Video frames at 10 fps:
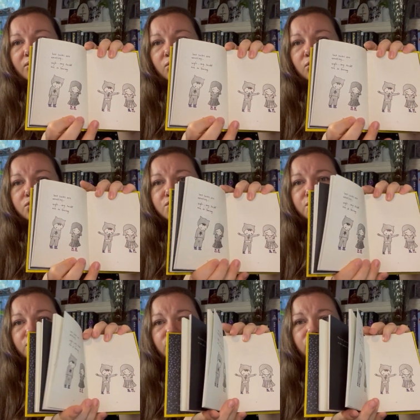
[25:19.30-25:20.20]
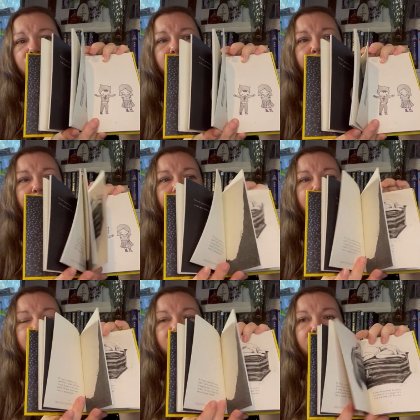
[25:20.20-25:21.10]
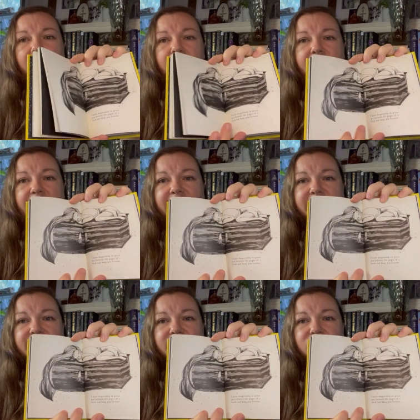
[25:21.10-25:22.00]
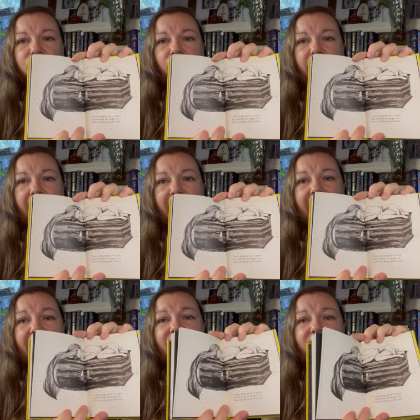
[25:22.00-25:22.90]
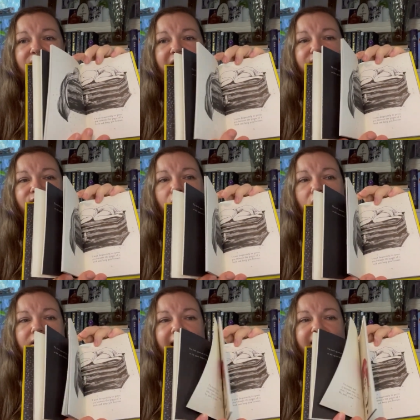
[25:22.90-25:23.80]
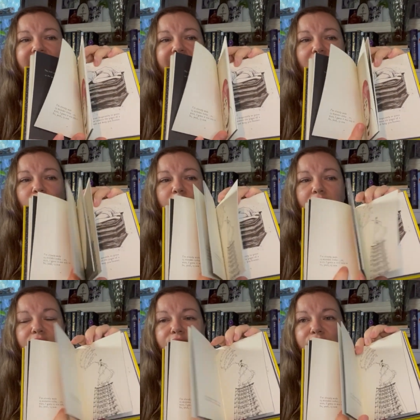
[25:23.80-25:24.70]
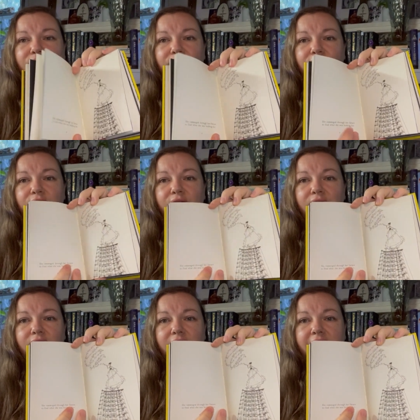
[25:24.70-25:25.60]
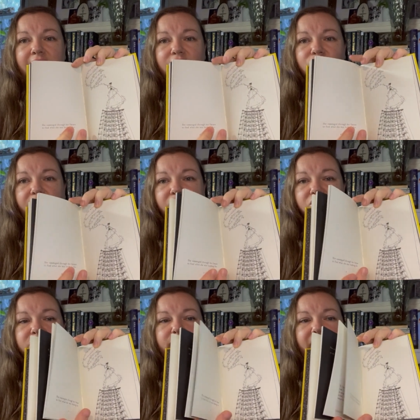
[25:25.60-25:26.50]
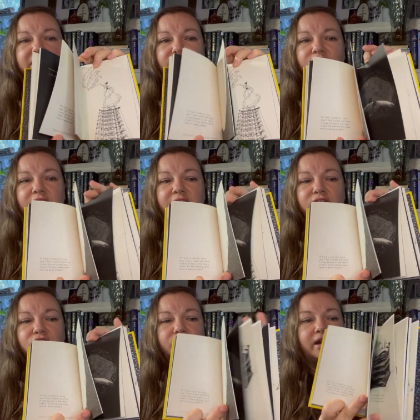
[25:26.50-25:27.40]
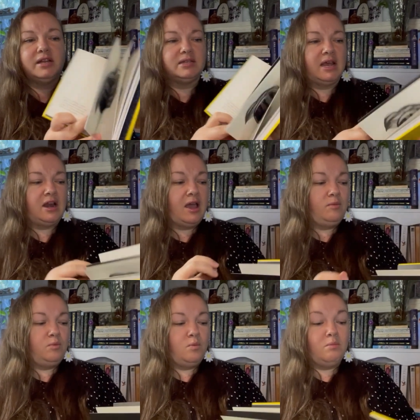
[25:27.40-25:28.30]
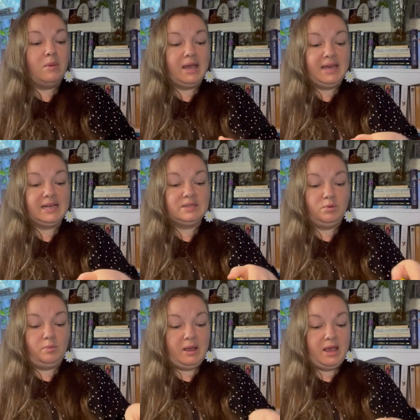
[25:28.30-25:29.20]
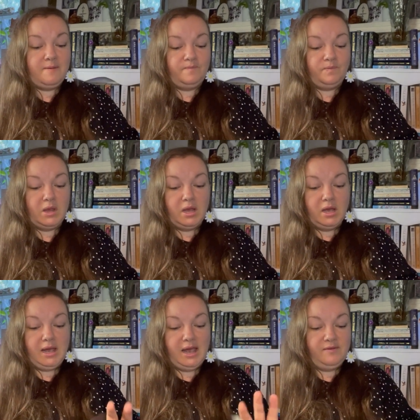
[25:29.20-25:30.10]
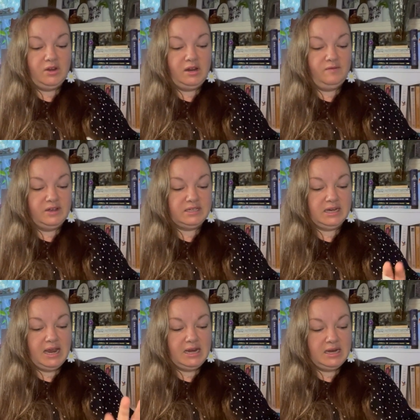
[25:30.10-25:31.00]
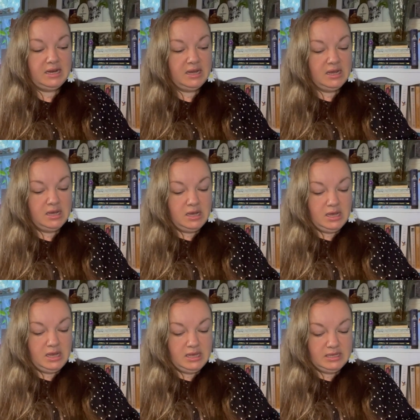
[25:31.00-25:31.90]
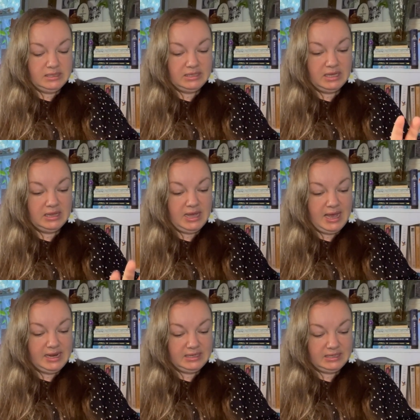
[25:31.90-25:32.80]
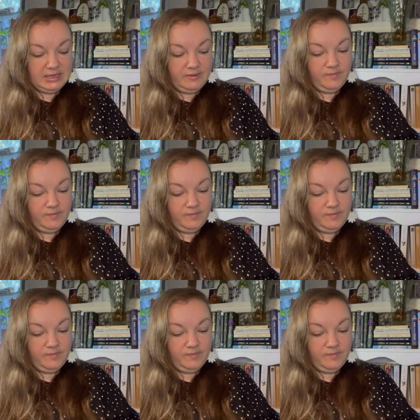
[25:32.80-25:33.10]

or two, and that is the story. And then they've collated that with illustrations by different illustrators. And I, my guess would be, I haven't investigated, is that